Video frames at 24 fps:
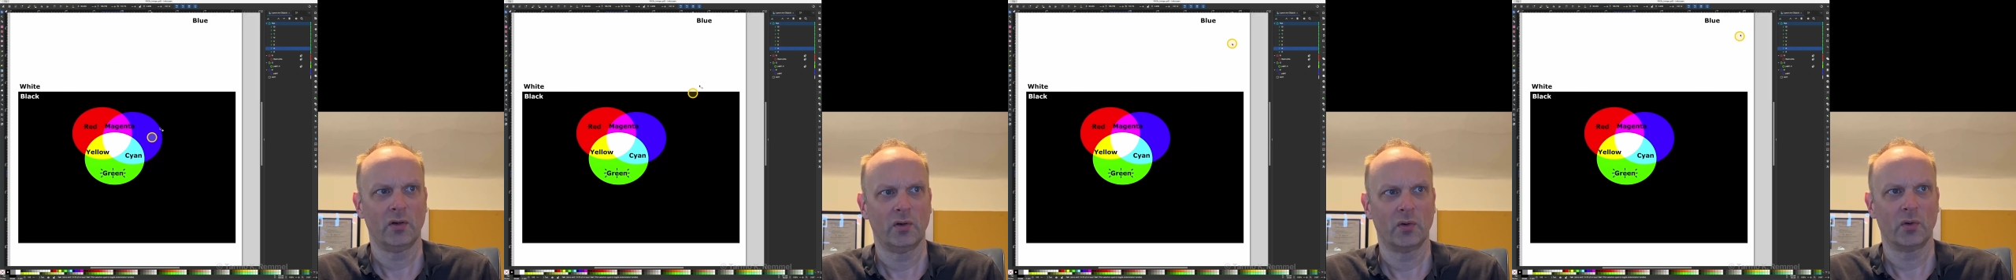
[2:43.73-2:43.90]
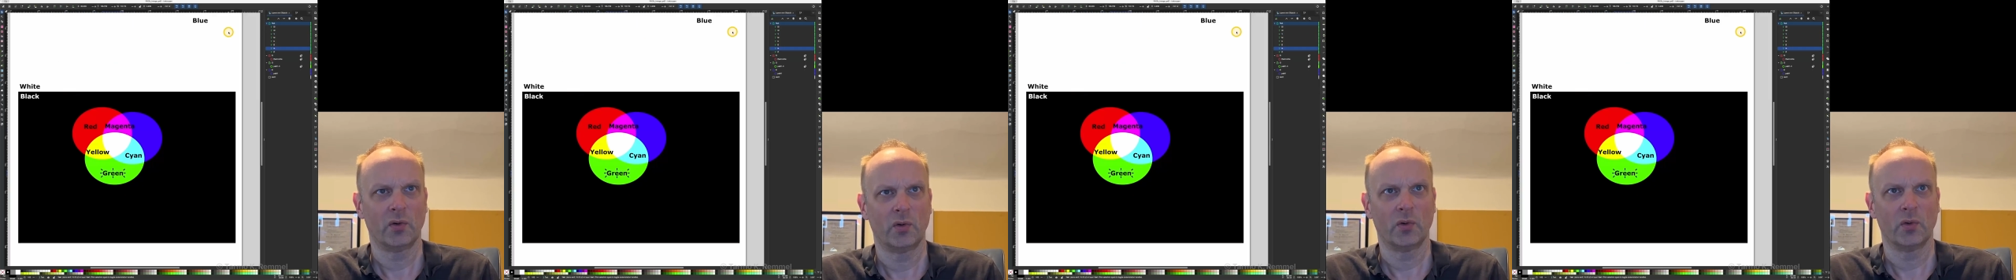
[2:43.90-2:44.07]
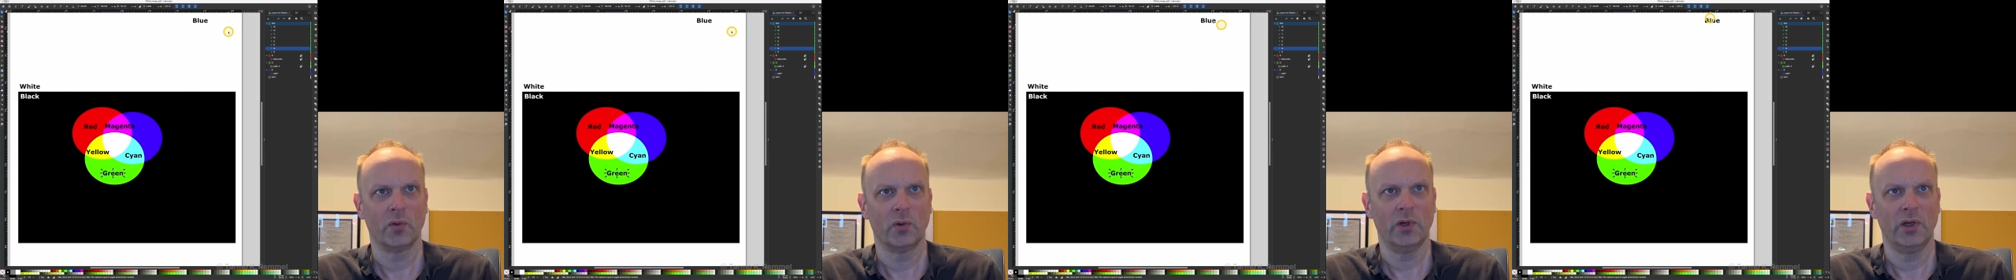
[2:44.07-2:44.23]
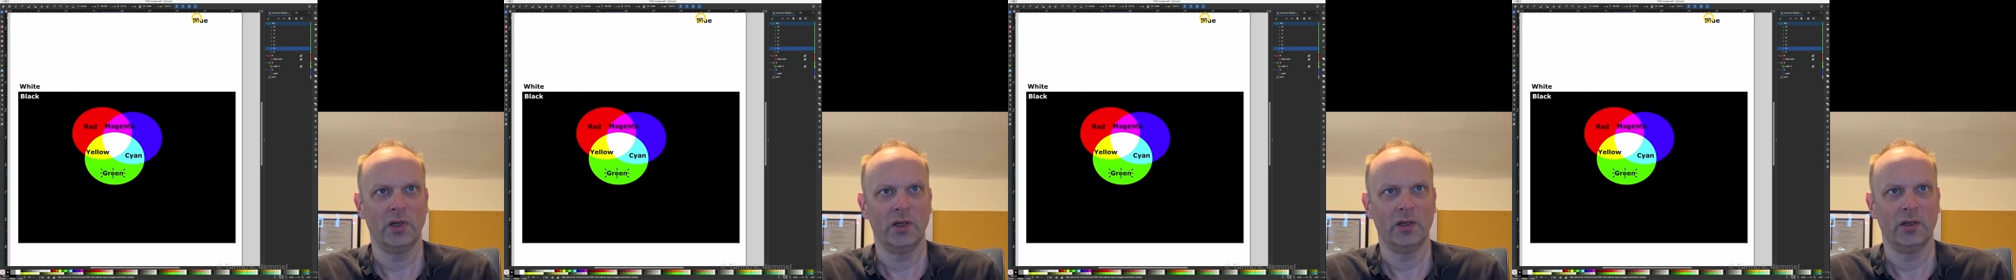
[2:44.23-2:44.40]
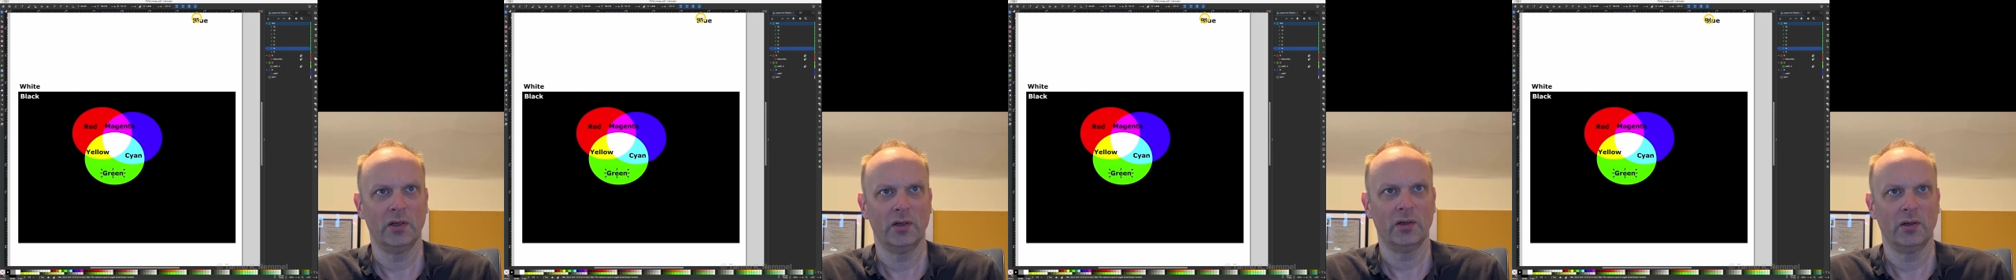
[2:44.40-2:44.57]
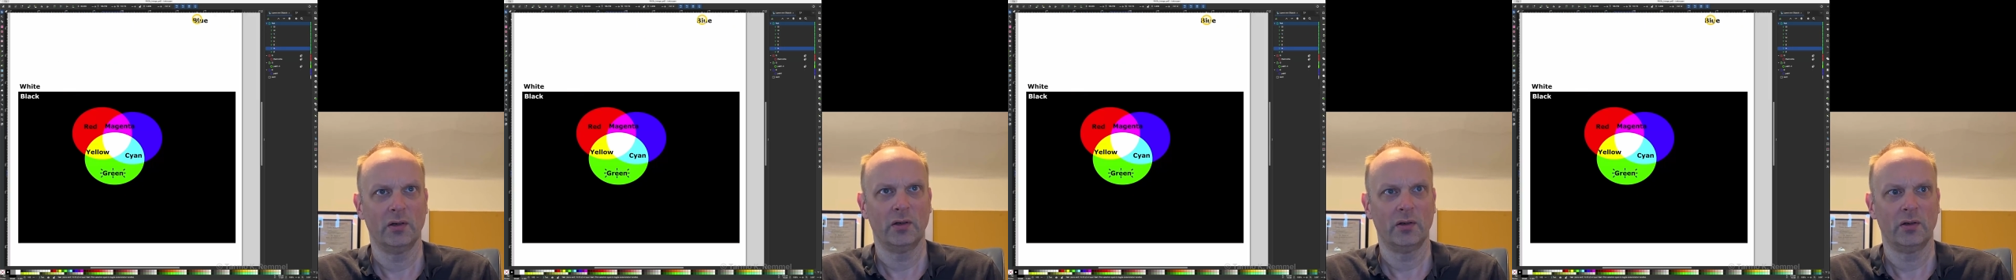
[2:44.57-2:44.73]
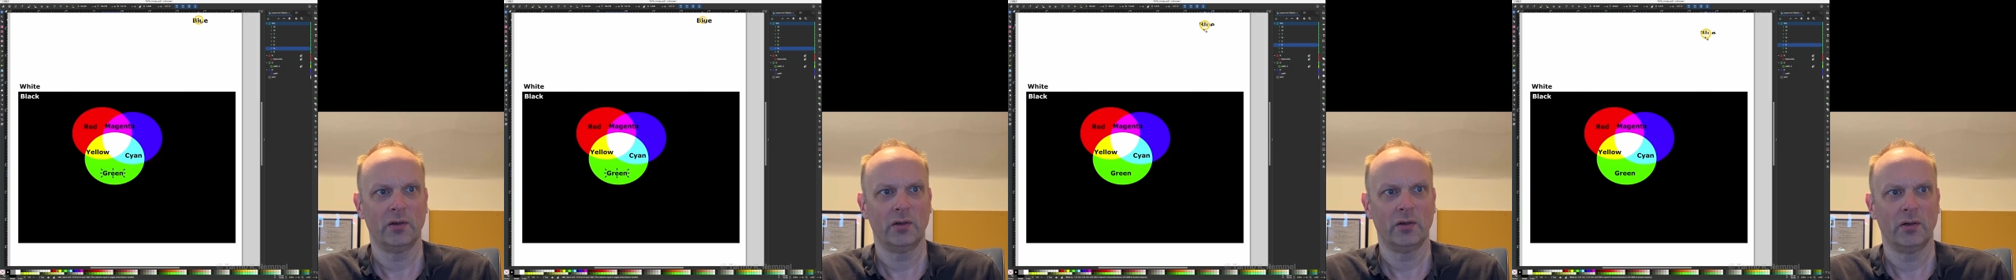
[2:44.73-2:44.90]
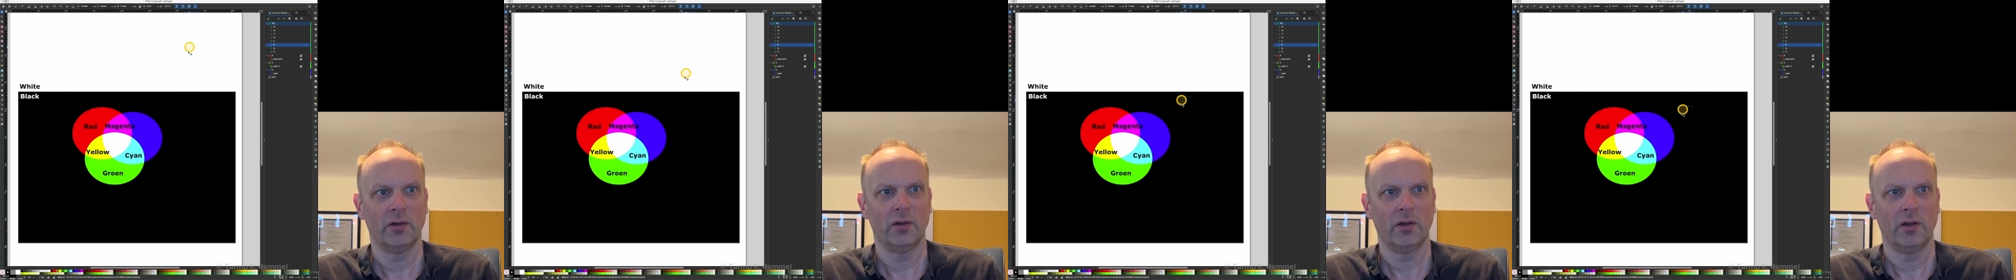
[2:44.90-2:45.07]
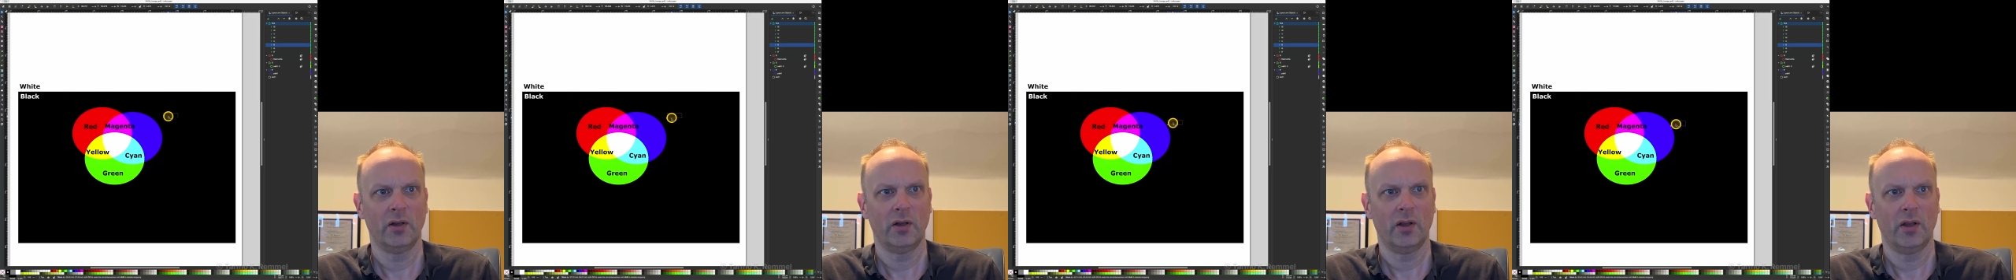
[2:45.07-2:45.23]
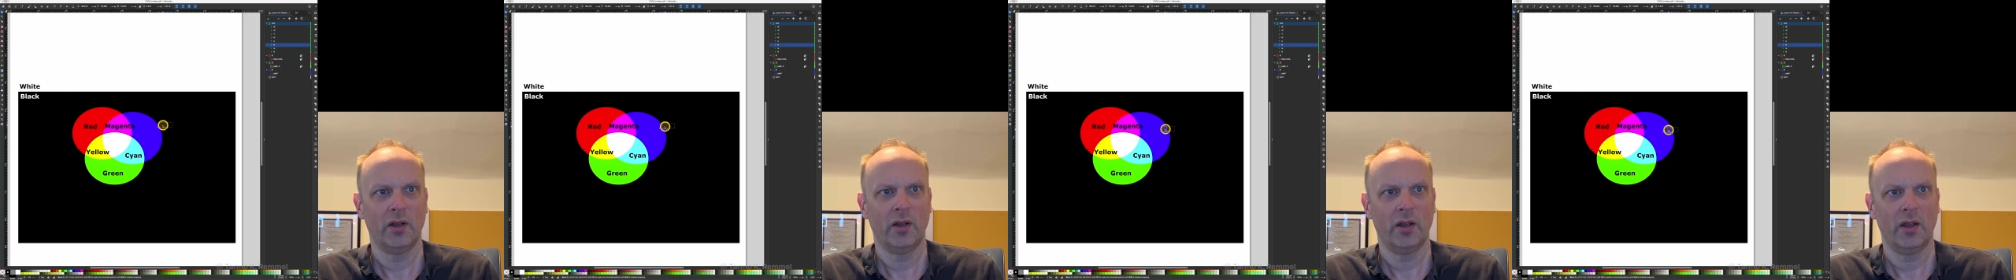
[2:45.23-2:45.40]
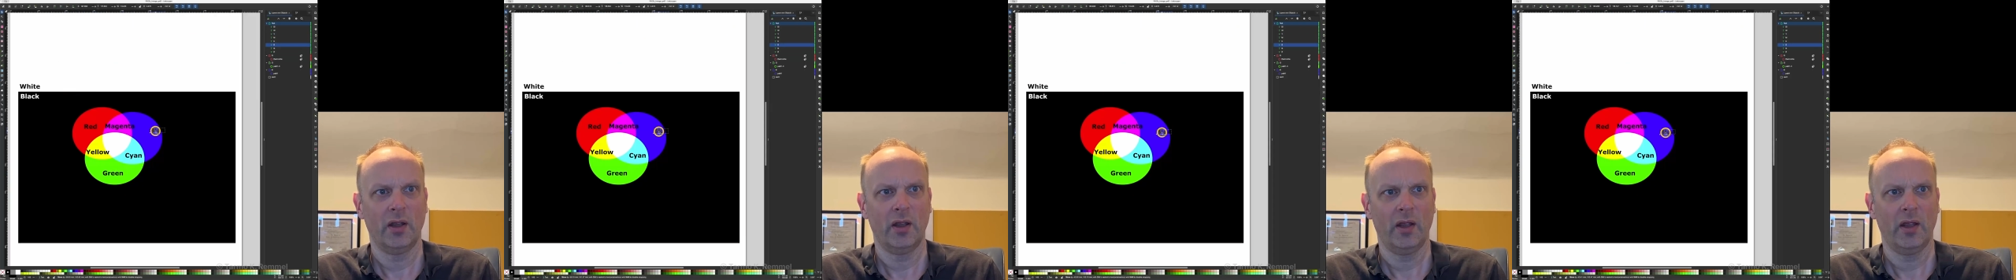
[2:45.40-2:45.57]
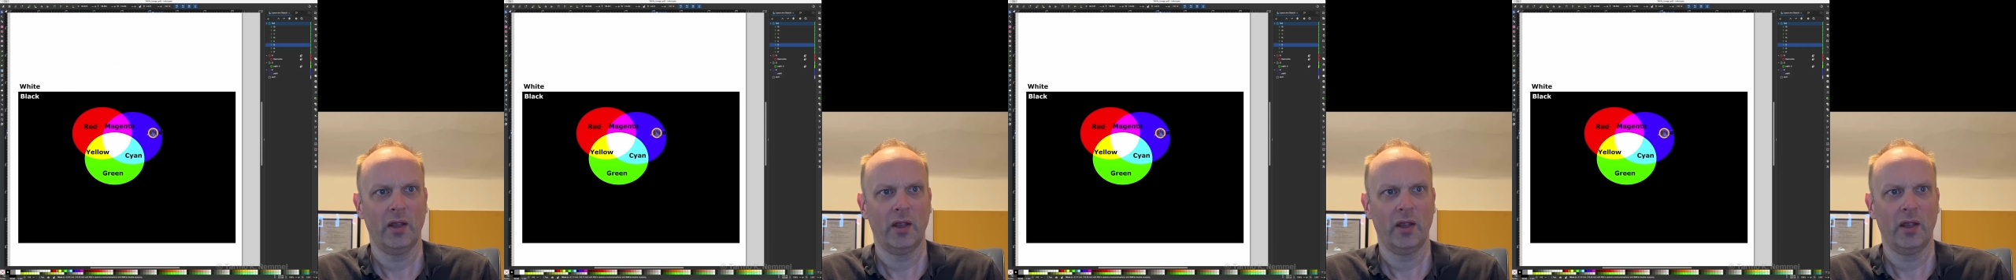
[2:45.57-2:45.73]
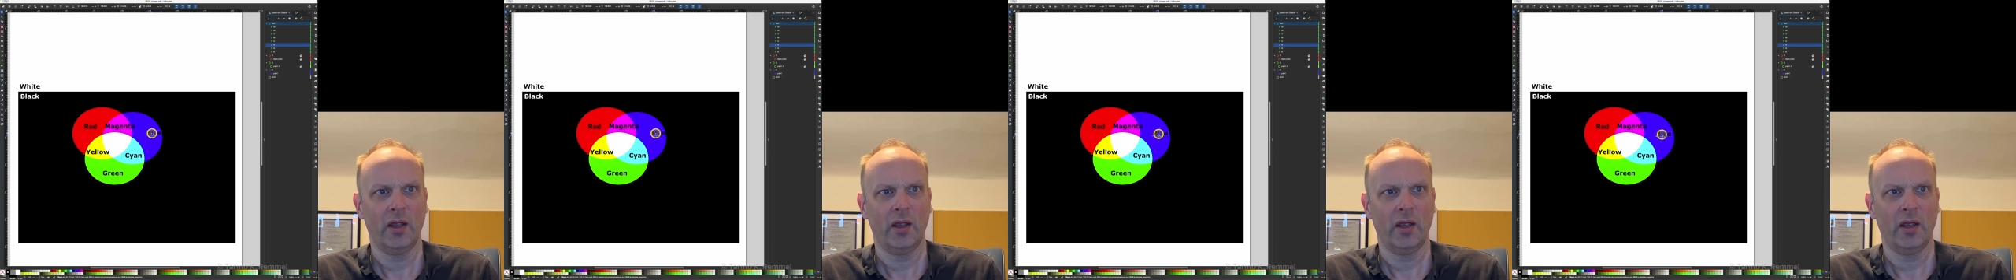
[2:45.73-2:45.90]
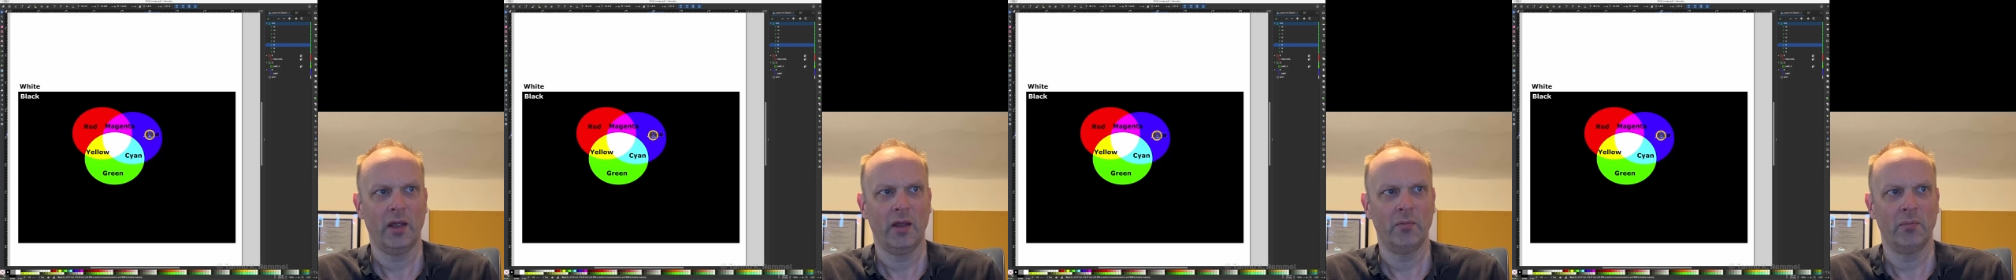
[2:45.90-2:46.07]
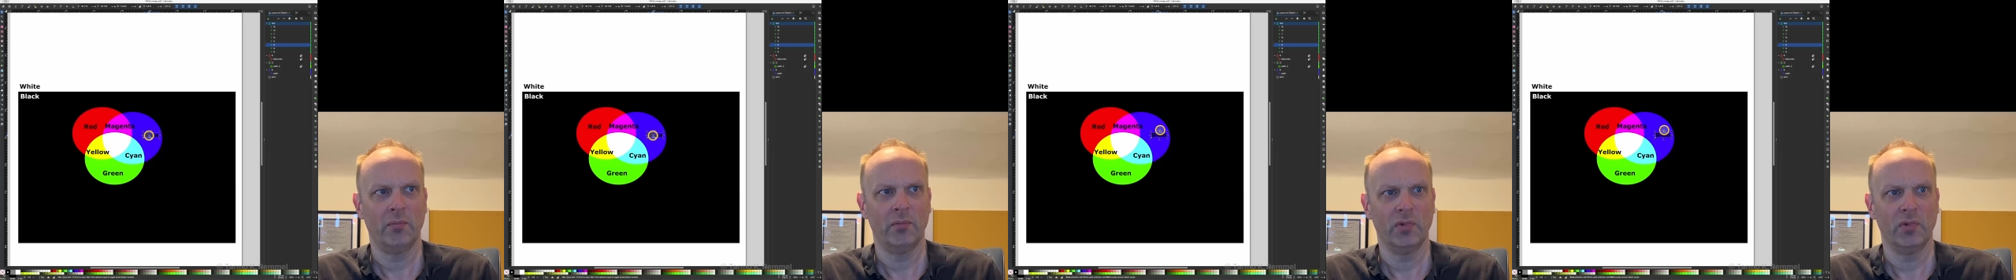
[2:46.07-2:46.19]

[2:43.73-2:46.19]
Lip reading: green, and